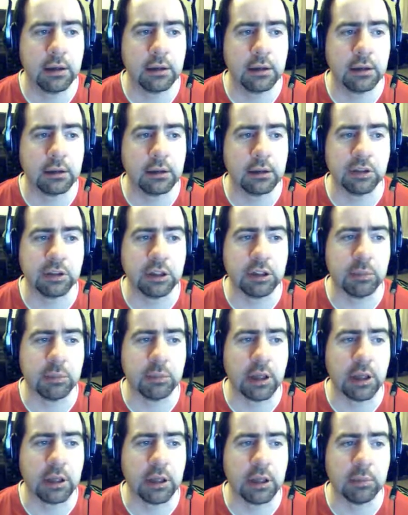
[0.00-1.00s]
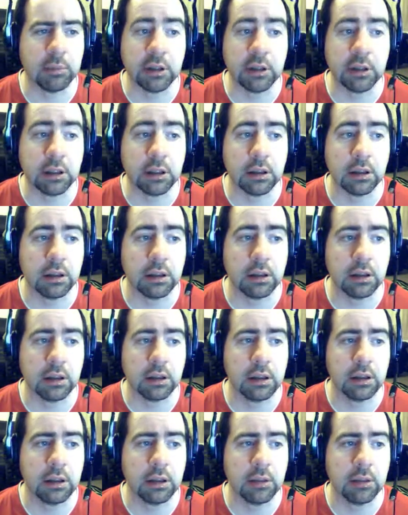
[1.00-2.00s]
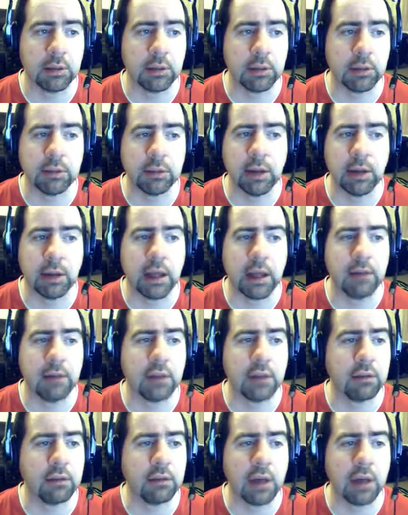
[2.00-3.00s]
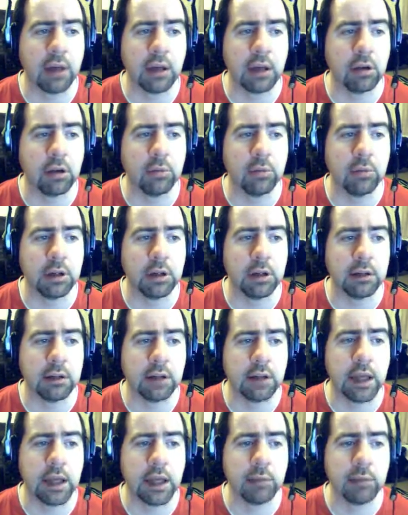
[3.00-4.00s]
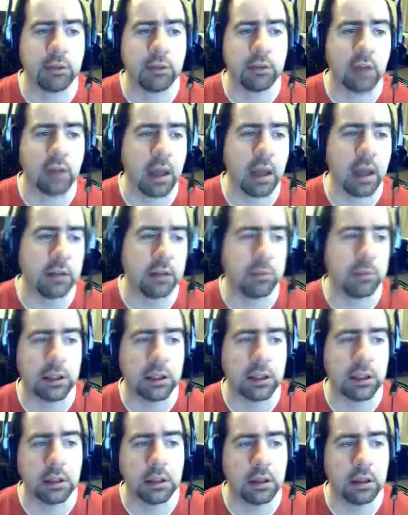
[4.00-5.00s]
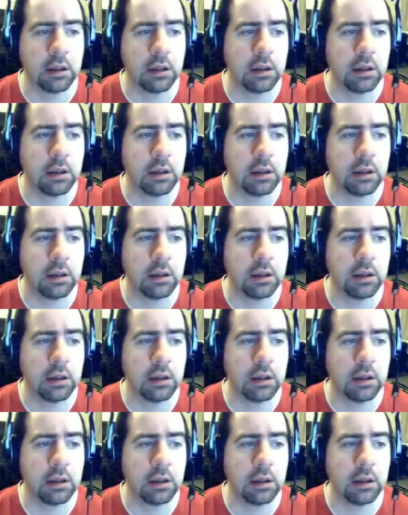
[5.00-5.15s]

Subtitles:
that she may appear. But to my left I find nobody's laying beside me.